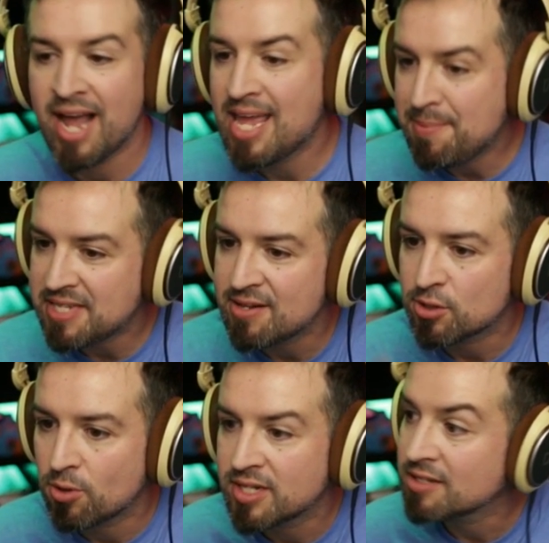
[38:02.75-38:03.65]
I keep seeing this
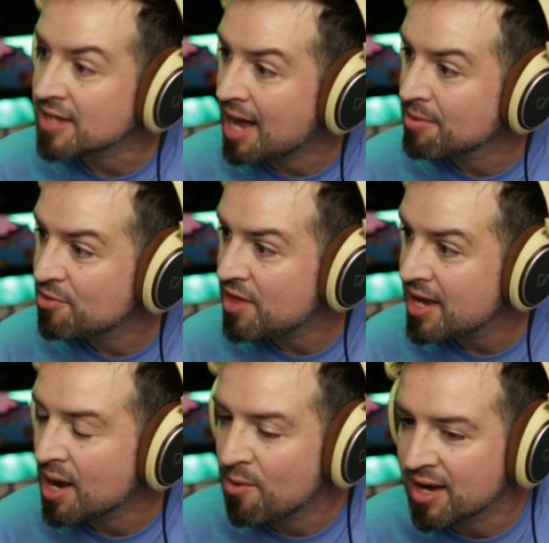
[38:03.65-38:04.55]
Hotel Diablo
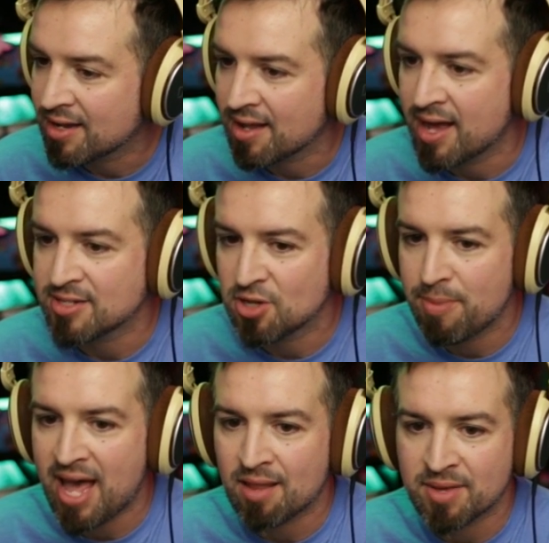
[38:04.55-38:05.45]
thing, and I want to click on it so
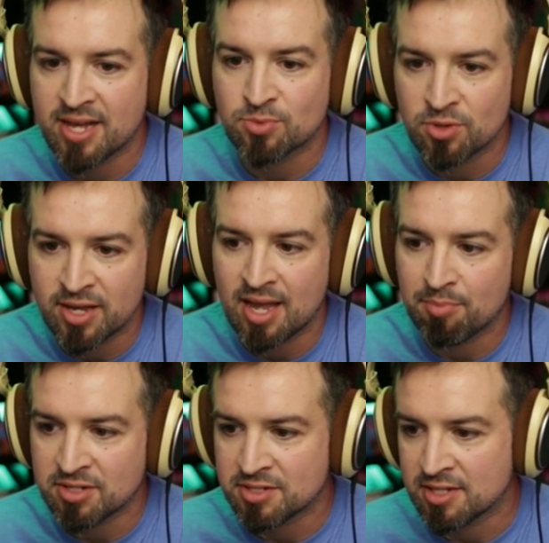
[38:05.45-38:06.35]
badly because we're looking at
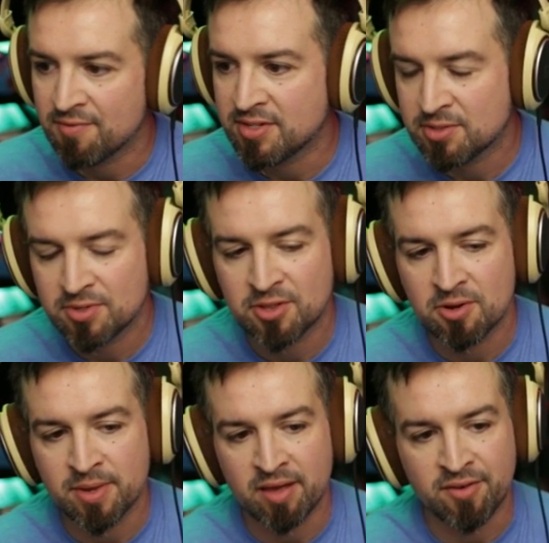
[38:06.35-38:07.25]
Blizzard stuff. This is really
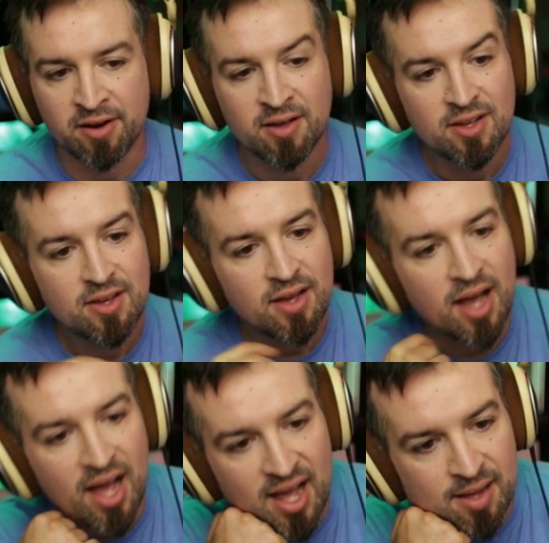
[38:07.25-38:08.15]
throwing me off here.
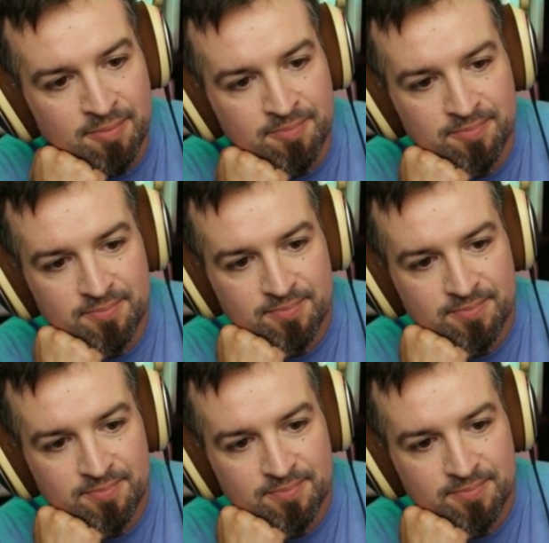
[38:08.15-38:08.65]
Um.